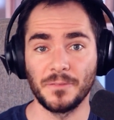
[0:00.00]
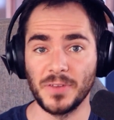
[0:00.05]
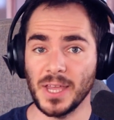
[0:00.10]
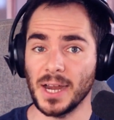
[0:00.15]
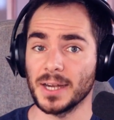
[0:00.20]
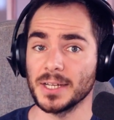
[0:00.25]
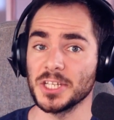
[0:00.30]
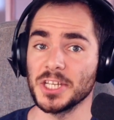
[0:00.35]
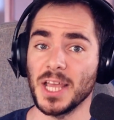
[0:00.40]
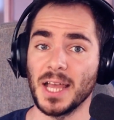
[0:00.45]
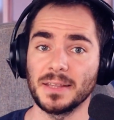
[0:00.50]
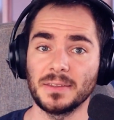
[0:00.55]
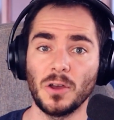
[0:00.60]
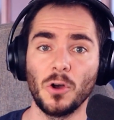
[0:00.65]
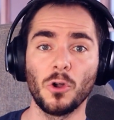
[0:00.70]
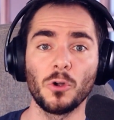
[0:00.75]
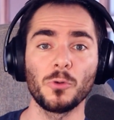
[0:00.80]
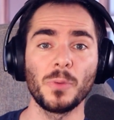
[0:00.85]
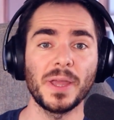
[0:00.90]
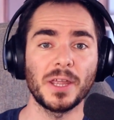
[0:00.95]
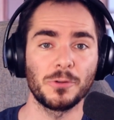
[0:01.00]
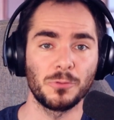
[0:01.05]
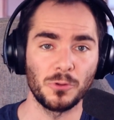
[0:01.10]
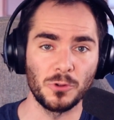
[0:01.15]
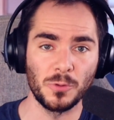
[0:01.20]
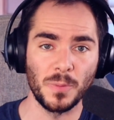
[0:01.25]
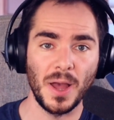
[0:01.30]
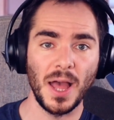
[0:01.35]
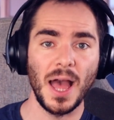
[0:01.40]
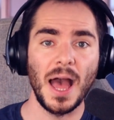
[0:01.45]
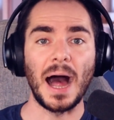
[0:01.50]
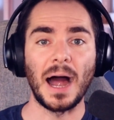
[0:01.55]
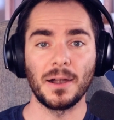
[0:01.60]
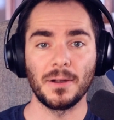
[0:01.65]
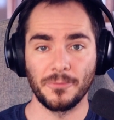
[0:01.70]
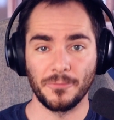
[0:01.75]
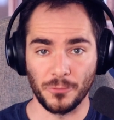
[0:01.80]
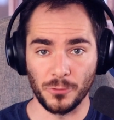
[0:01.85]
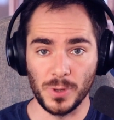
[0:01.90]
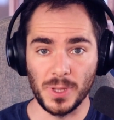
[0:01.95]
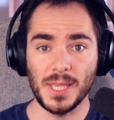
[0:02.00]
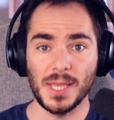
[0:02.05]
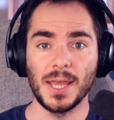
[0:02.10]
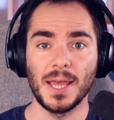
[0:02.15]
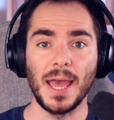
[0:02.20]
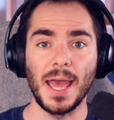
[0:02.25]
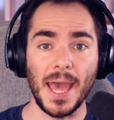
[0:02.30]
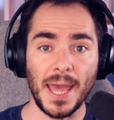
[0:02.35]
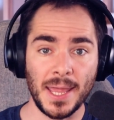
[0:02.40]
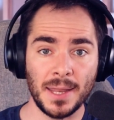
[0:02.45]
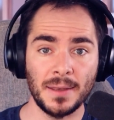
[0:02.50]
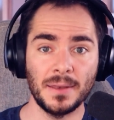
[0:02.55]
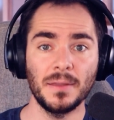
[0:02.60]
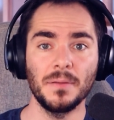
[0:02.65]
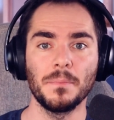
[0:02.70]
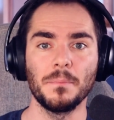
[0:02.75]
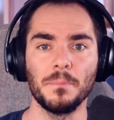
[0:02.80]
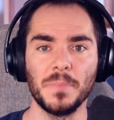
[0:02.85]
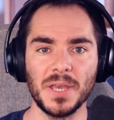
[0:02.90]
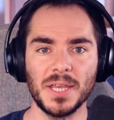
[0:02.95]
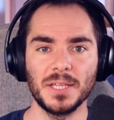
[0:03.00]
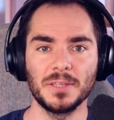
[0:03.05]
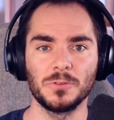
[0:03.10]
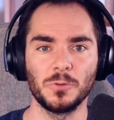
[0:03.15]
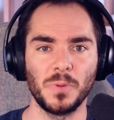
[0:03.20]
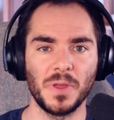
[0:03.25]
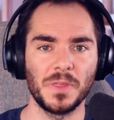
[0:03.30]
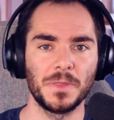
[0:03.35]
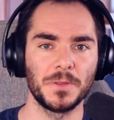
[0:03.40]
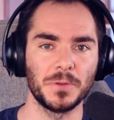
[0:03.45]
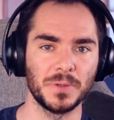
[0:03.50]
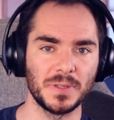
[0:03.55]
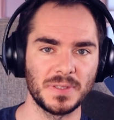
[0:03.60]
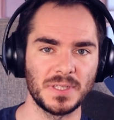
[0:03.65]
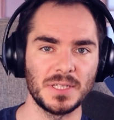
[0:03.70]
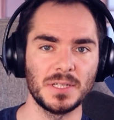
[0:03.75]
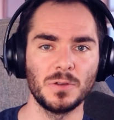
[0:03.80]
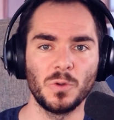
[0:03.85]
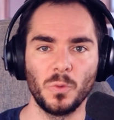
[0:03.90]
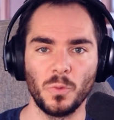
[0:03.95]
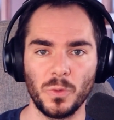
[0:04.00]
VR Chat, or Rec Room are free and made with Unity,